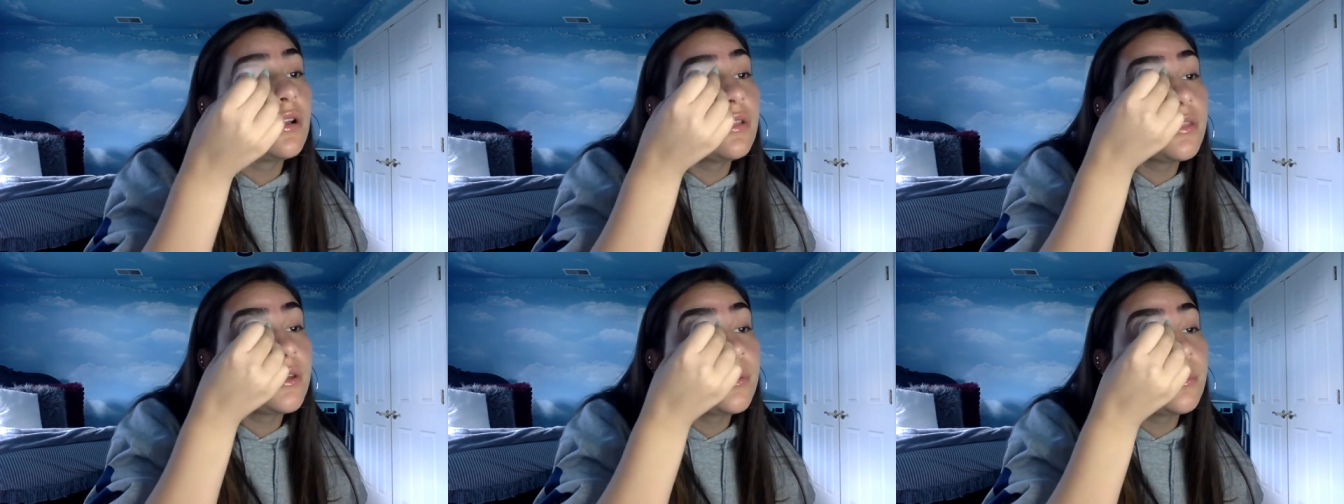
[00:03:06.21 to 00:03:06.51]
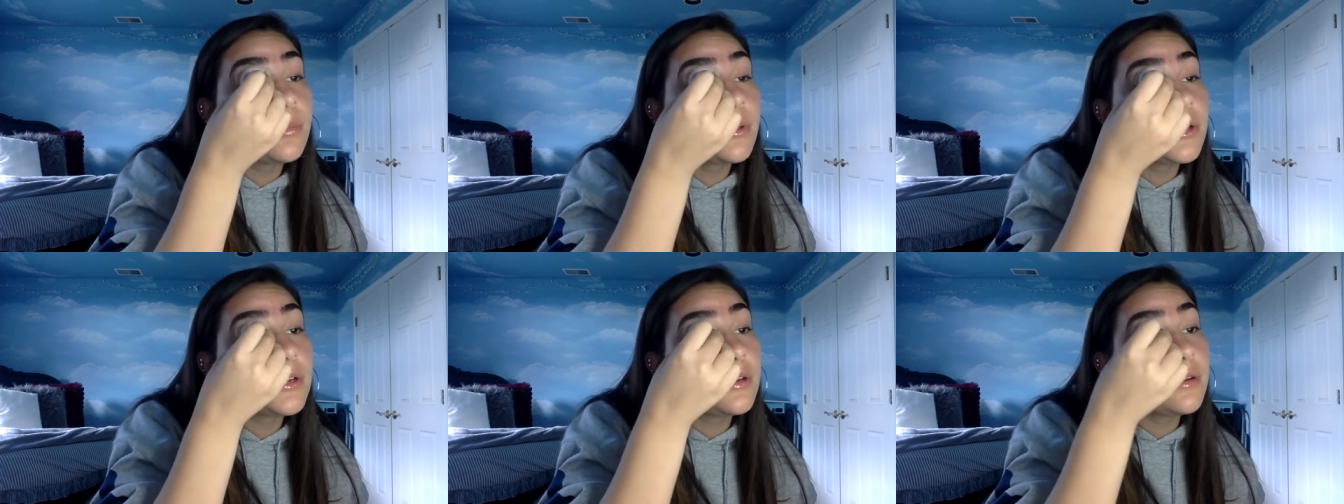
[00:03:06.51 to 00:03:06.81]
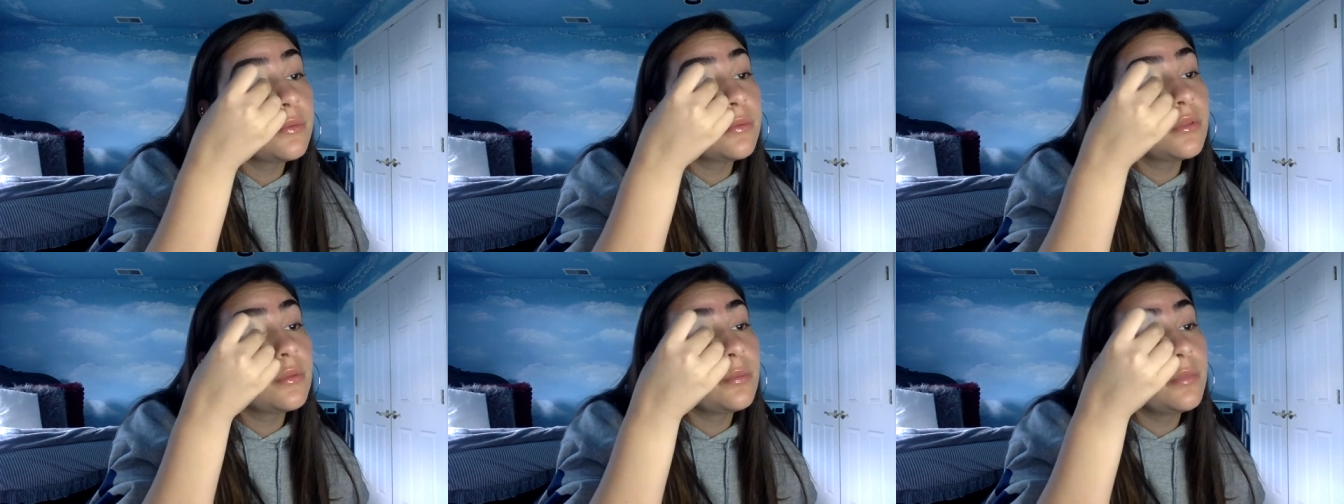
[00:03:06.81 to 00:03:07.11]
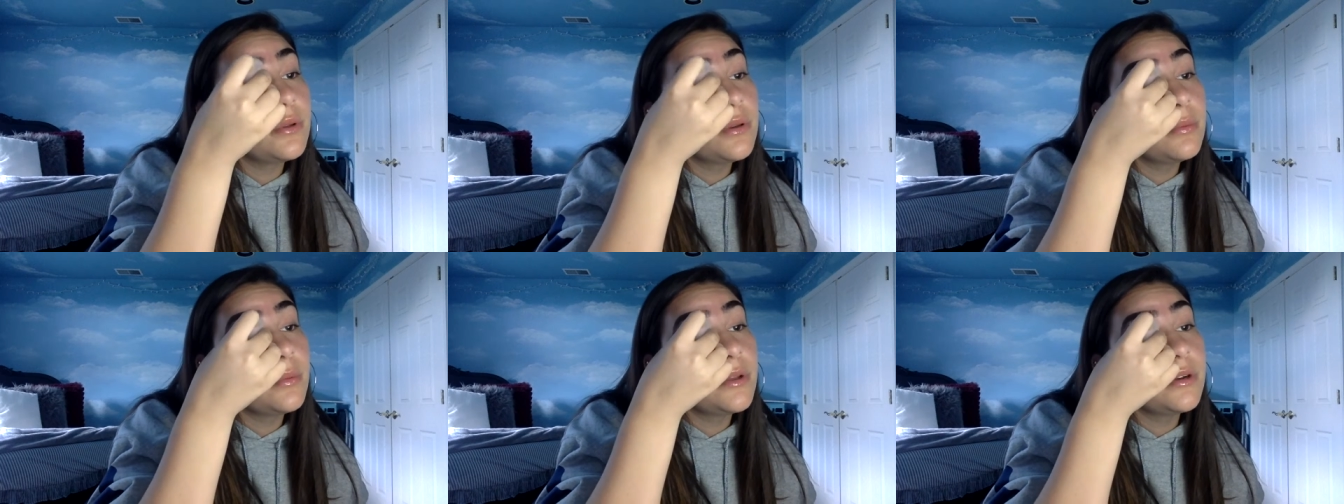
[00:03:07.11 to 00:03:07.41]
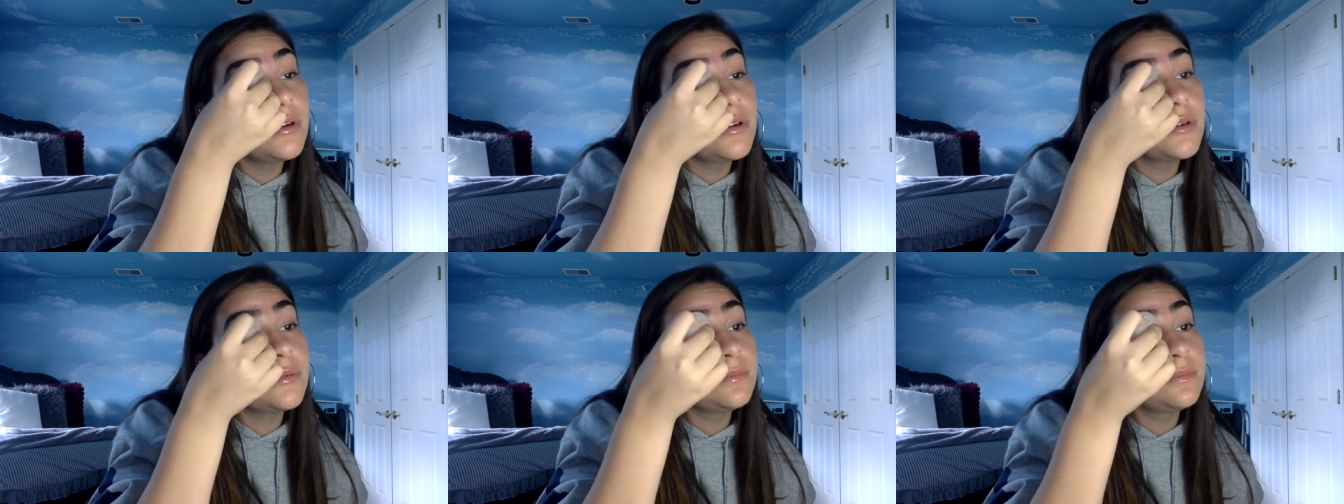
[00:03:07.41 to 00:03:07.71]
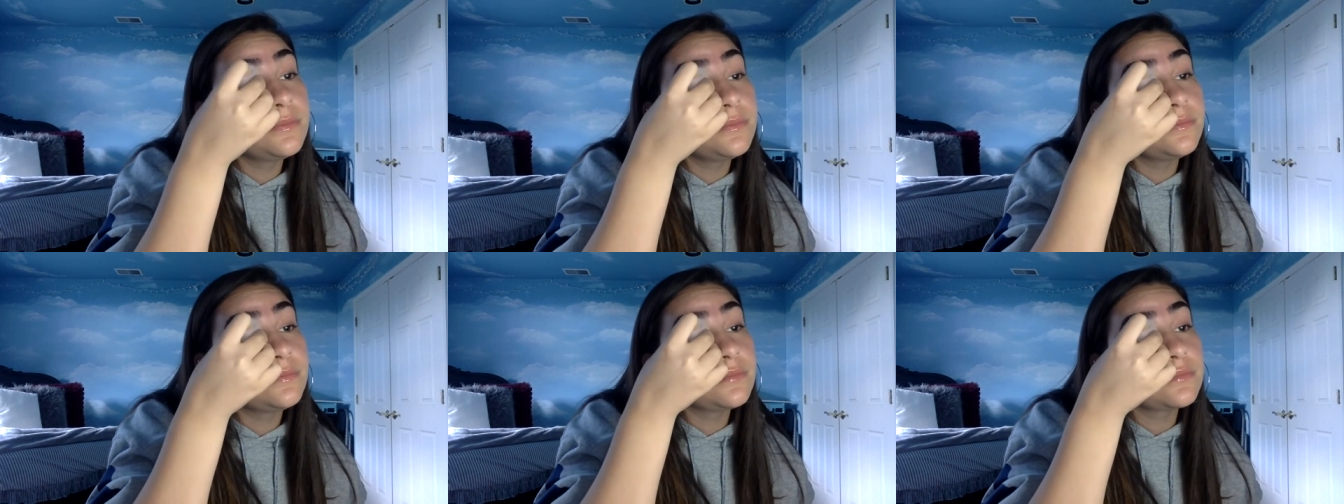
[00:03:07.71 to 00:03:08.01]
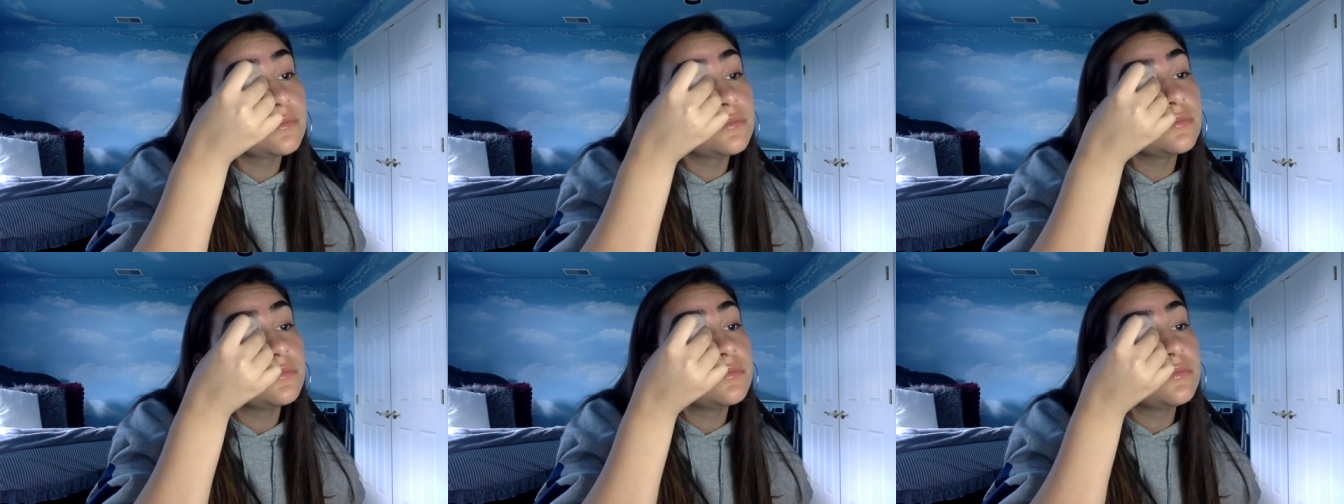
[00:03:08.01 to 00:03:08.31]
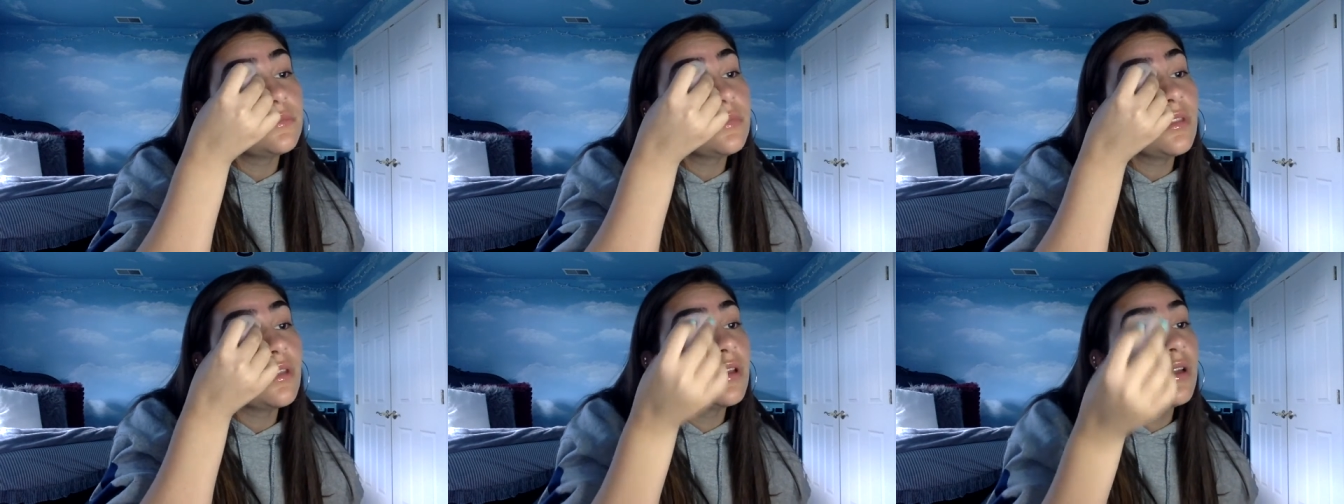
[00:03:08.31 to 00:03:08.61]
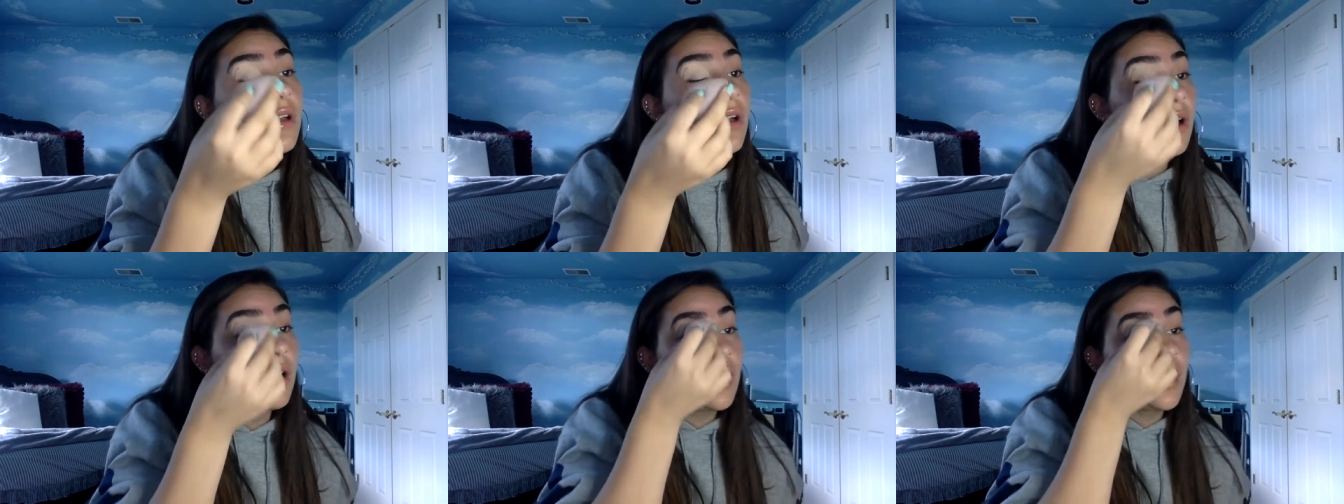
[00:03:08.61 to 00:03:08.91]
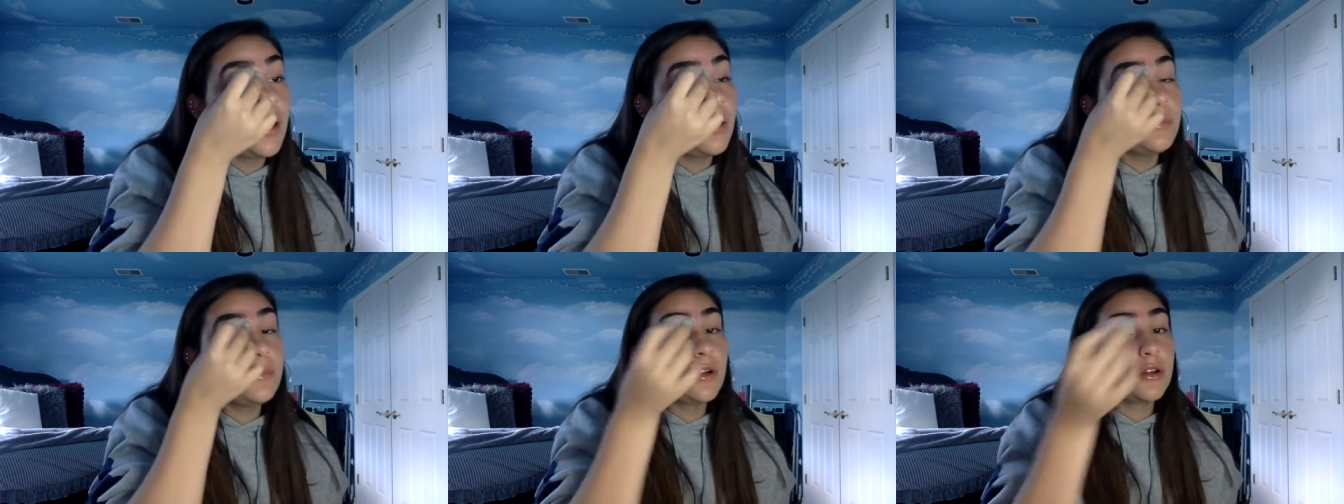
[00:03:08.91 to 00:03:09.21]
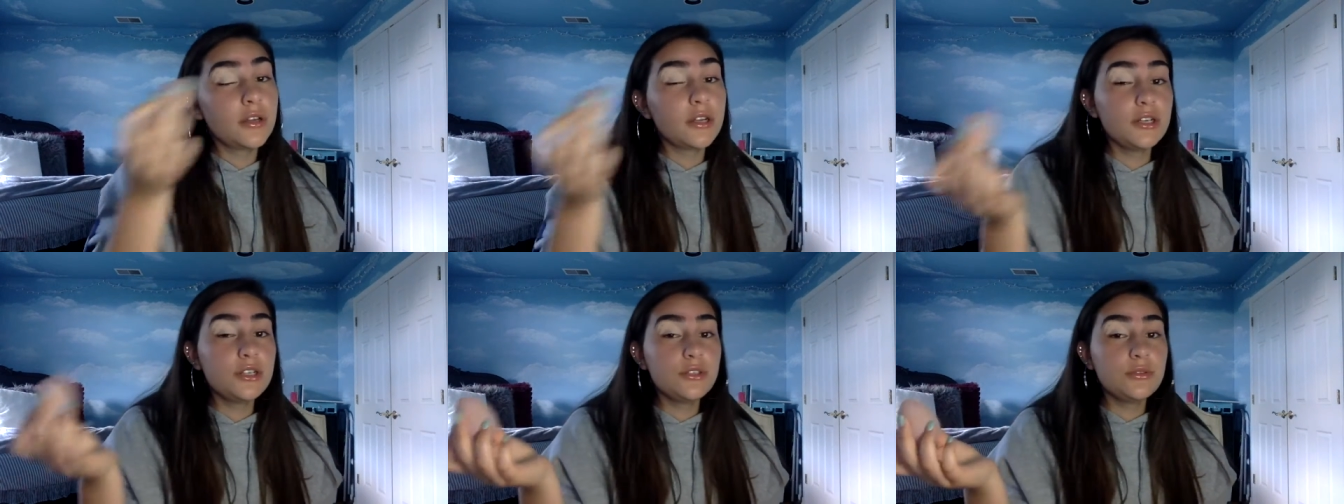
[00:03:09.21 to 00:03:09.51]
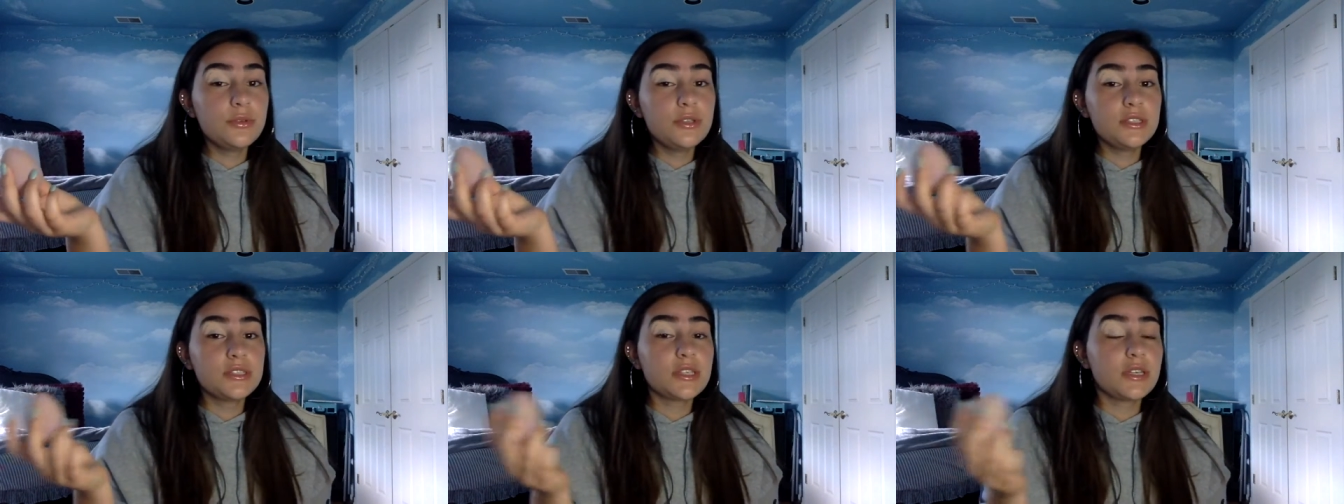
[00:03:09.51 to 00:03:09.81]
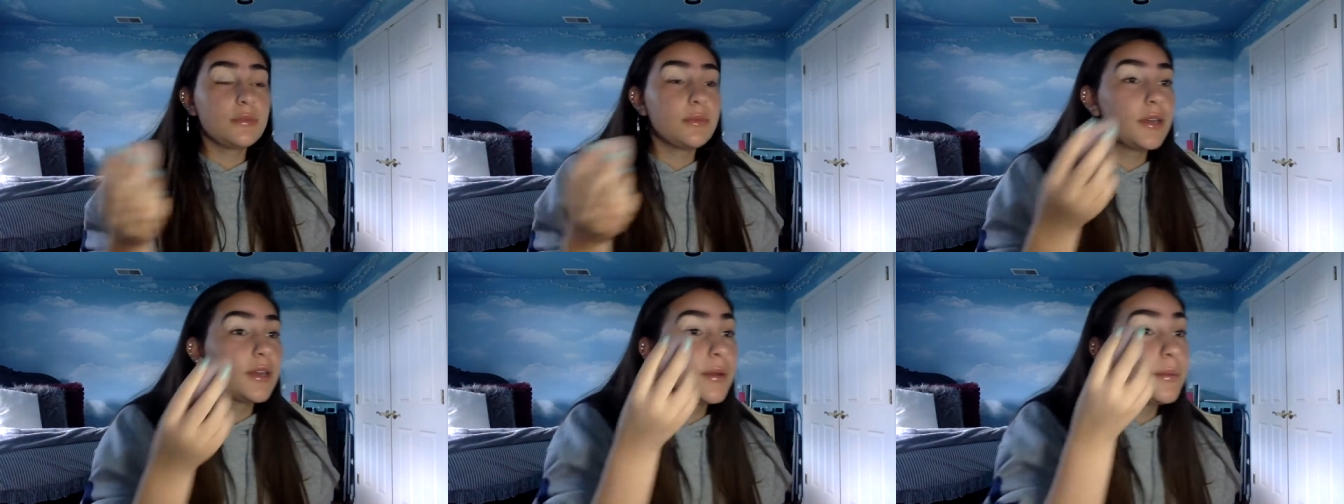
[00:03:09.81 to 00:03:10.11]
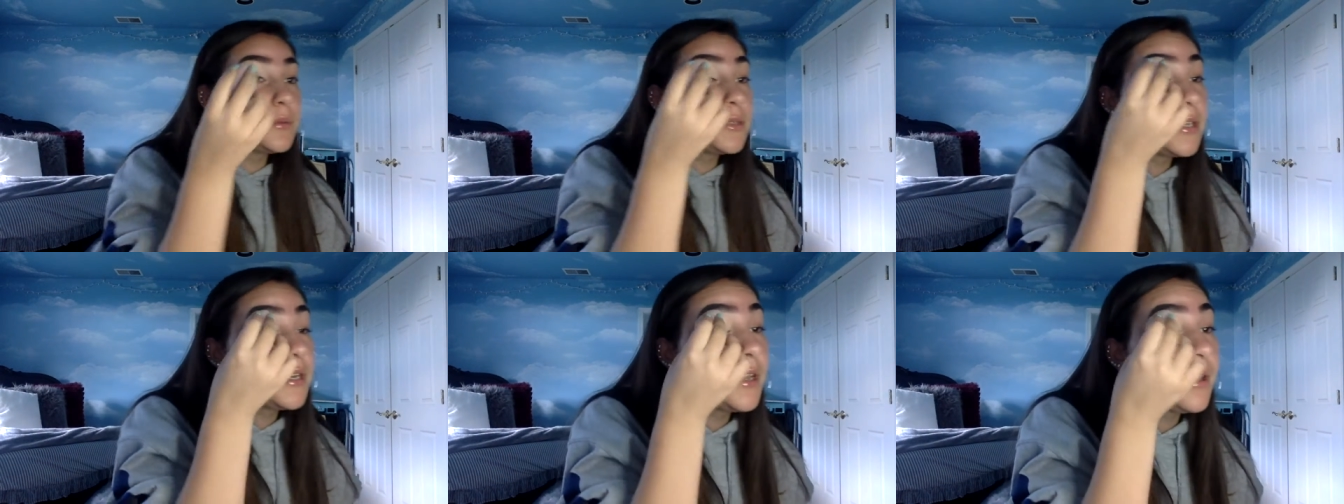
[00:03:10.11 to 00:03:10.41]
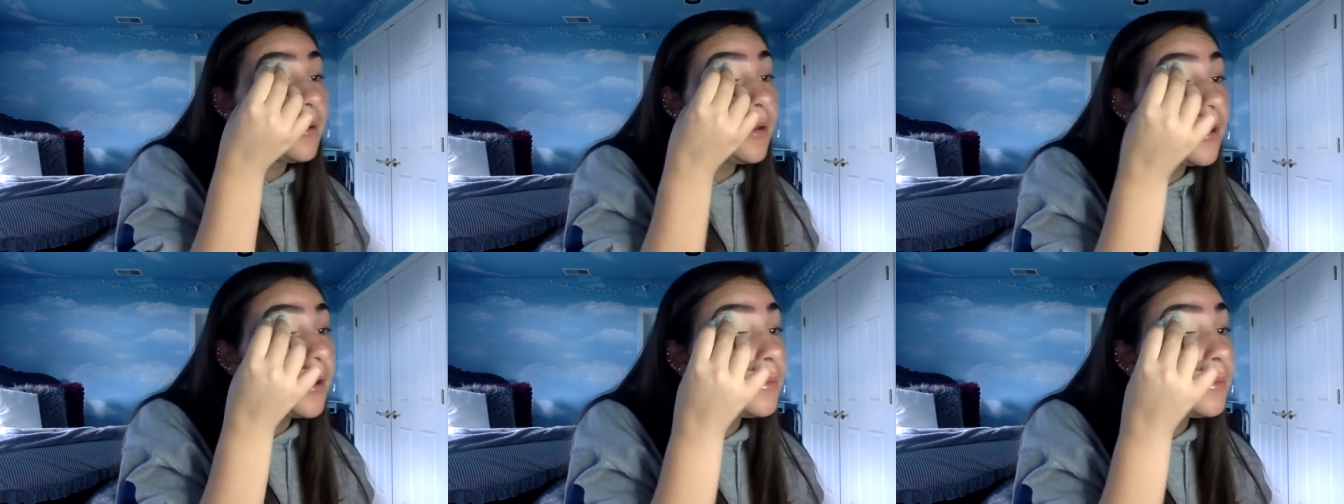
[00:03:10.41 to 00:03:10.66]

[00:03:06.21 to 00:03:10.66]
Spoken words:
and then blend it in with a beauty blender. I'm not going to do any skin makeup today.